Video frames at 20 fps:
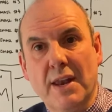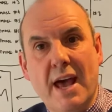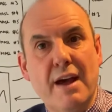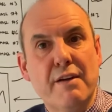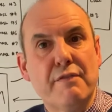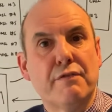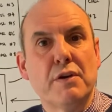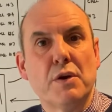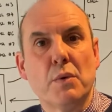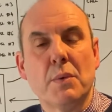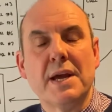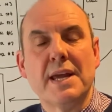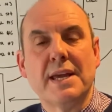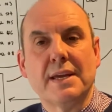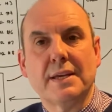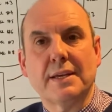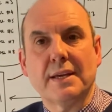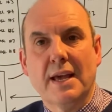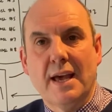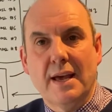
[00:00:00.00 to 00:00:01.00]
every
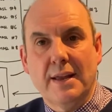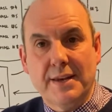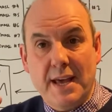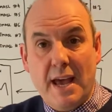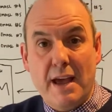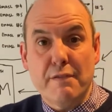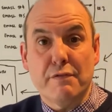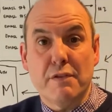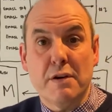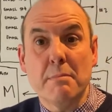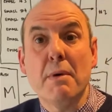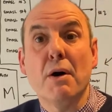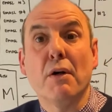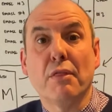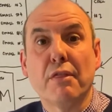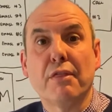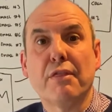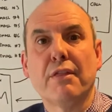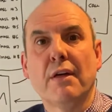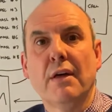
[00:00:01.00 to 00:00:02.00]
week and every
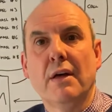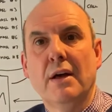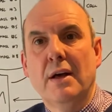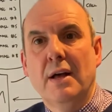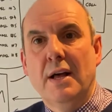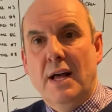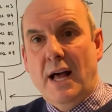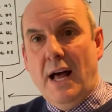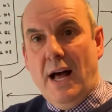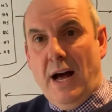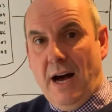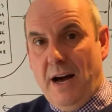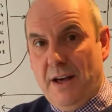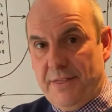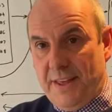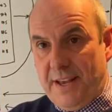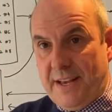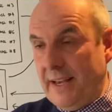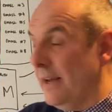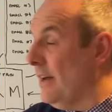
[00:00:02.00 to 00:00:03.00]
month. I
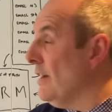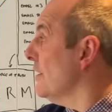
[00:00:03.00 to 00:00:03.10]
think